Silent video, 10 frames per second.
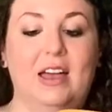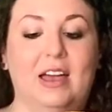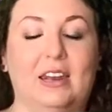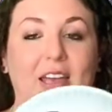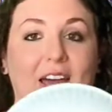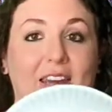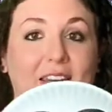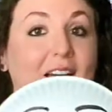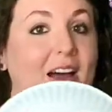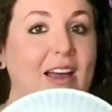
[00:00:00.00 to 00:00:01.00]
and I
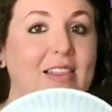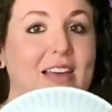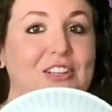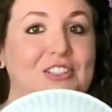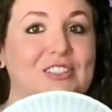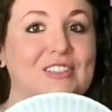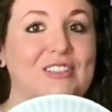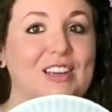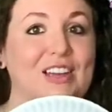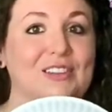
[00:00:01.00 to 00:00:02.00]
added eyelashes
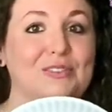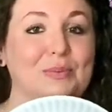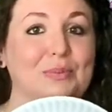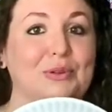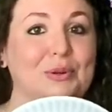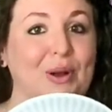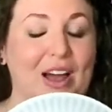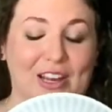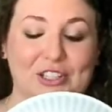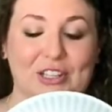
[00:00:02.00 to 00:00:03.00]
and some blue
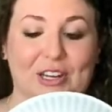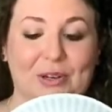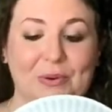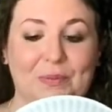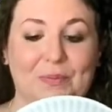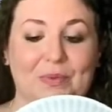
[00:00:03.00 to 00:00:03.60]
eyeshadow.